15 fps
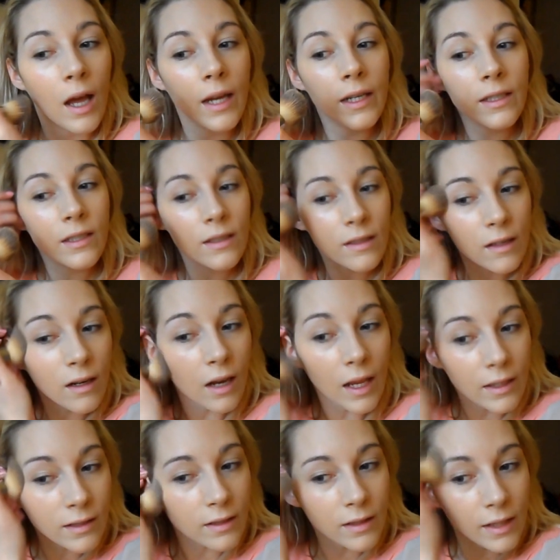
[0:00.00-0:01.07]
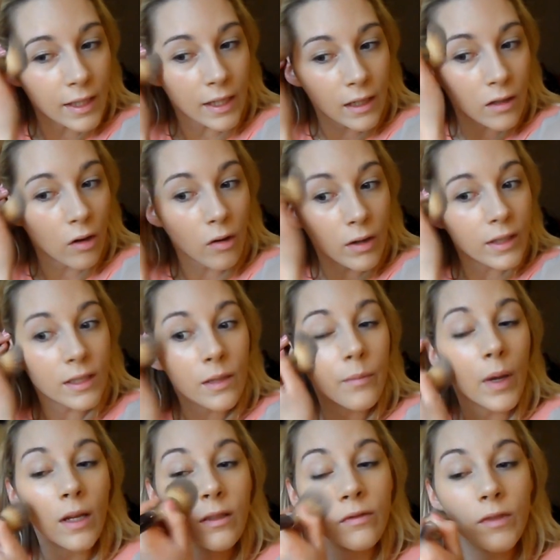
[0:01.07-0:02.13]
And it doesn't last the longest
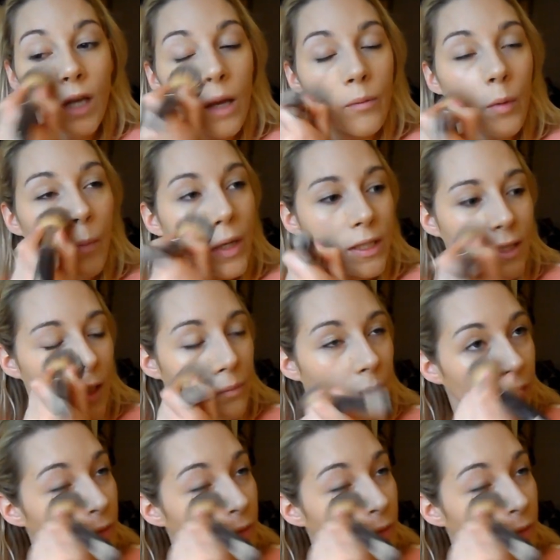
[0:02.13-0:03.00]
amount of time on my skin,